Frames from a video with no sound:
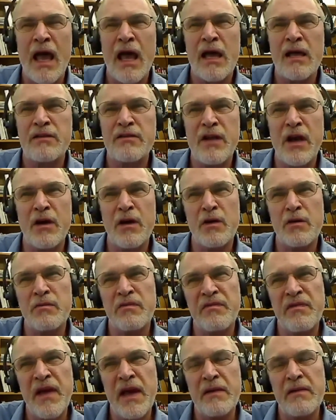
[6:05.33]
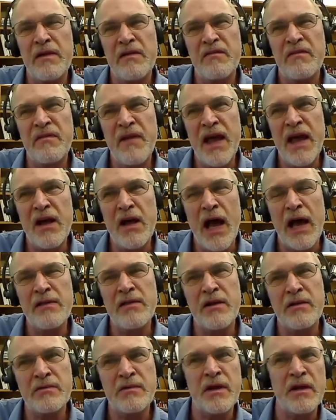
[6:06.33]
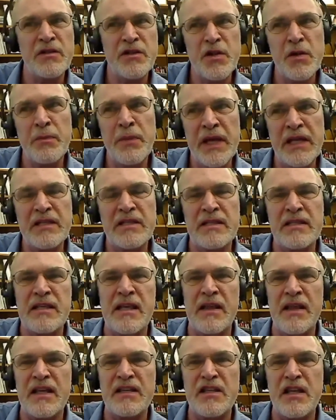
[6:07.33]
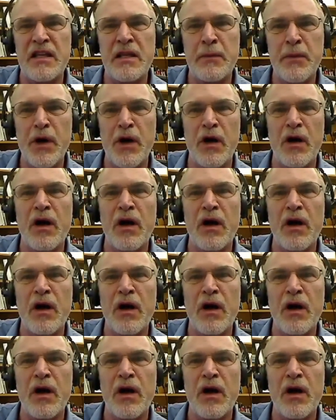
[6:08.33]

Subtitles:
So there are two pieces of this in the book.